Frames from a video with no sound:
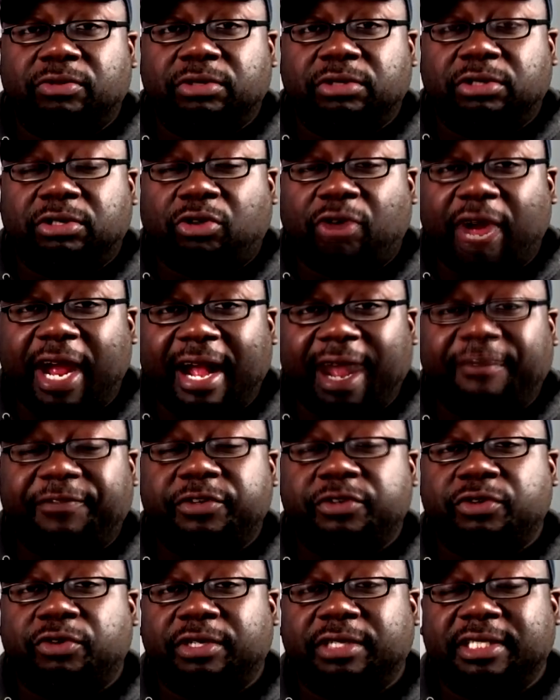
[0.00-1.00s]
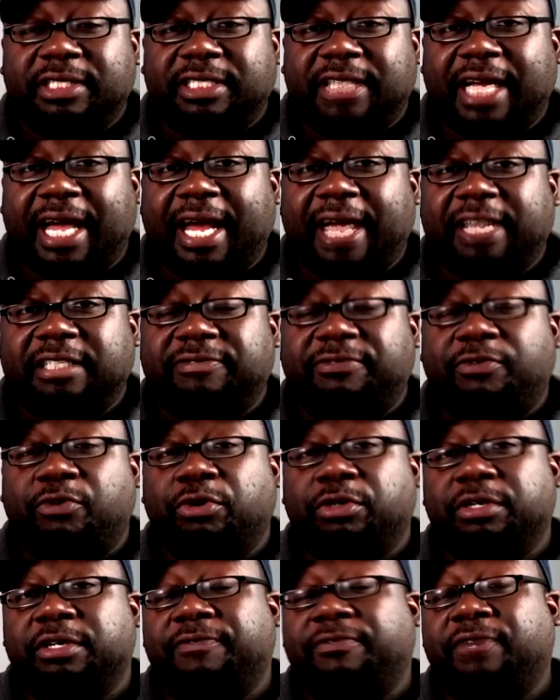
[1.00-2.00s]
craft your designs
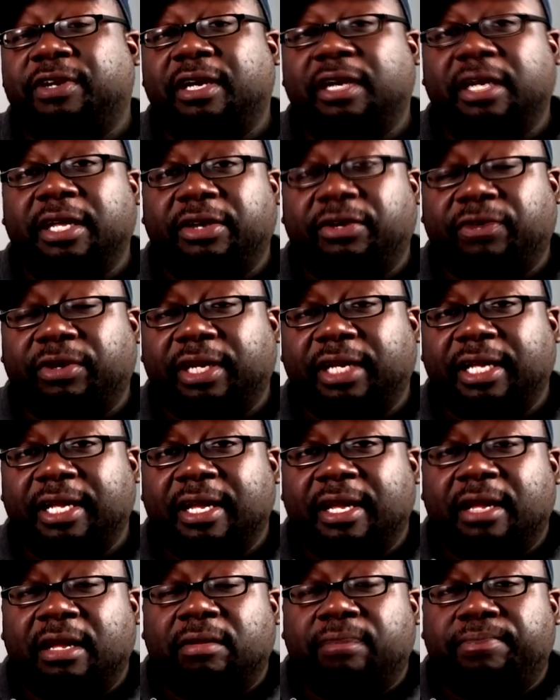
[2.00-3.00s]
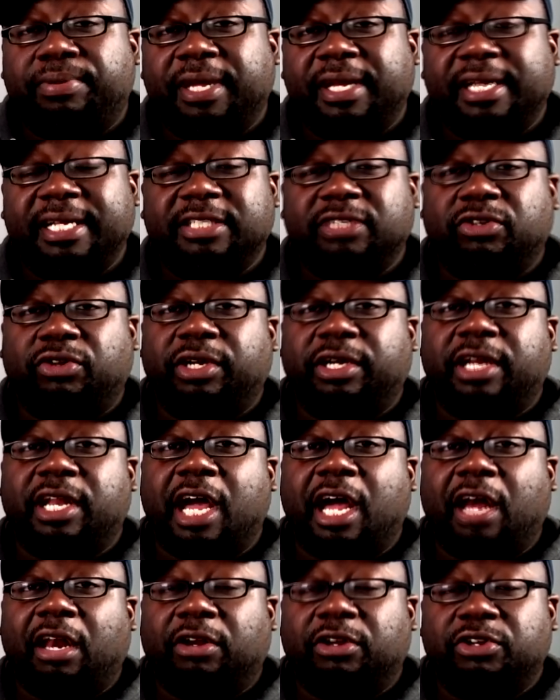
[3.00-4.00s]
for you for literally pennies on the
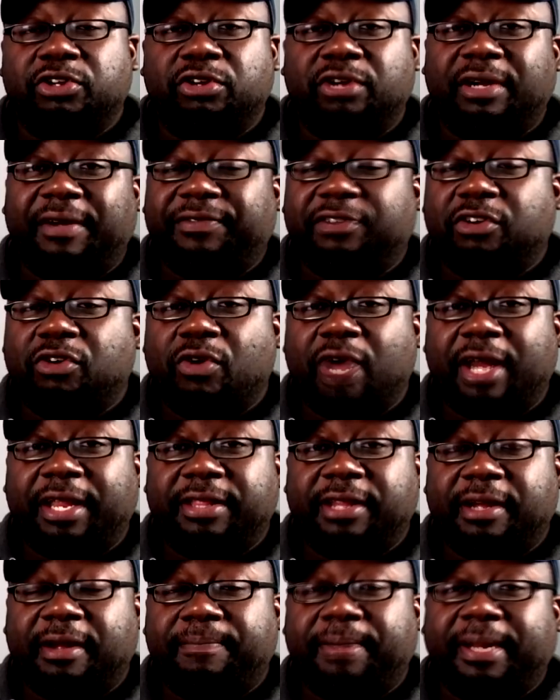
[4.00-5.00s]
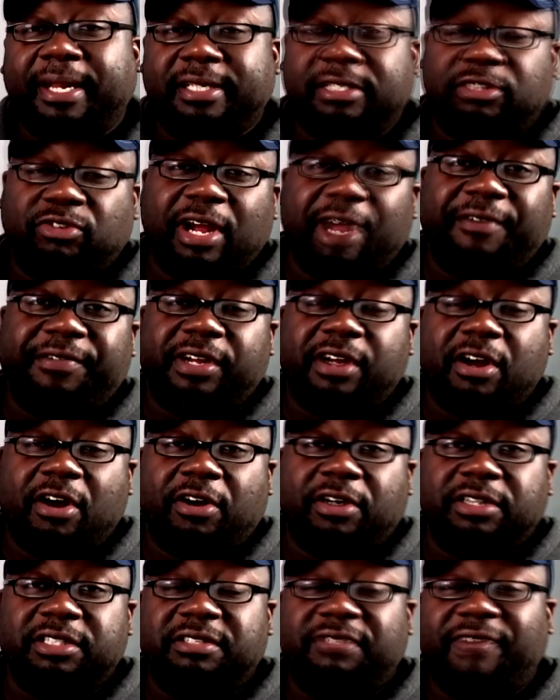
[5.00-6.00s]
dollar. You don't have to go out there and pay these graphic
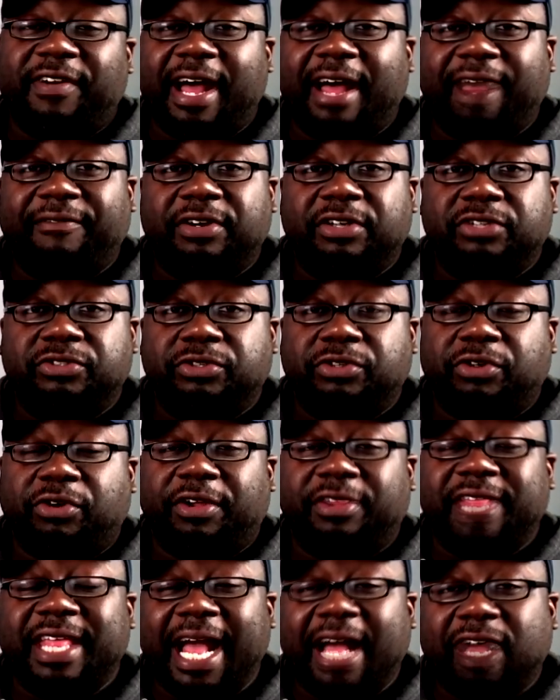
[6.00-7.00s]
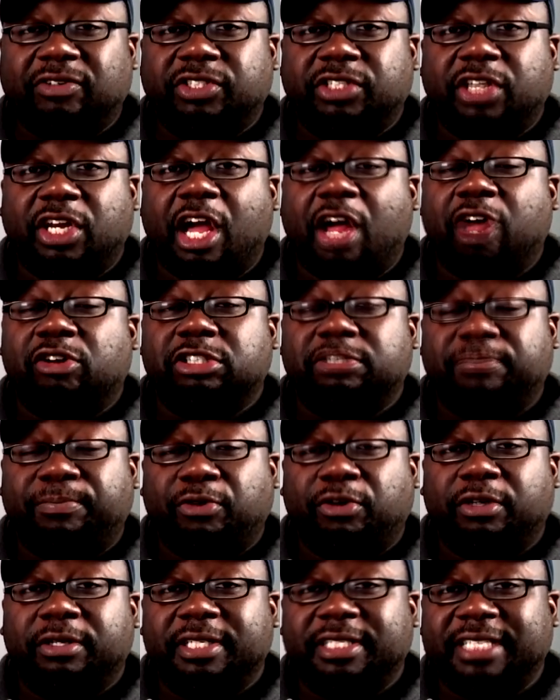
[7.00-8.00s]
artists $500 or $1,000
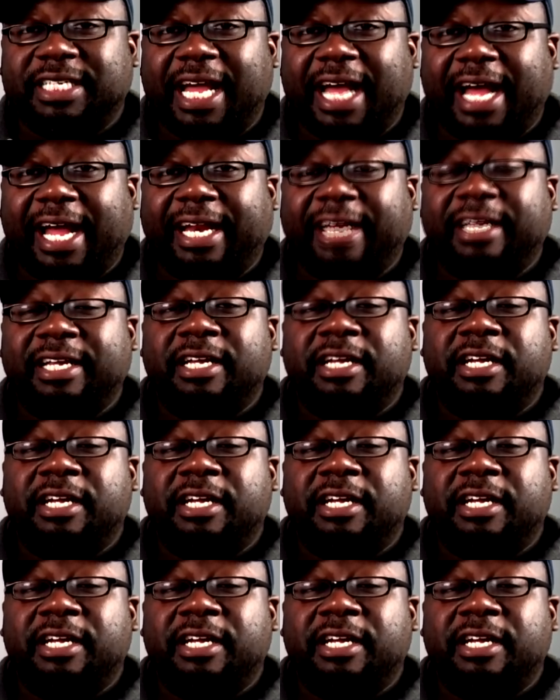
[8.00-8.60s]
per design.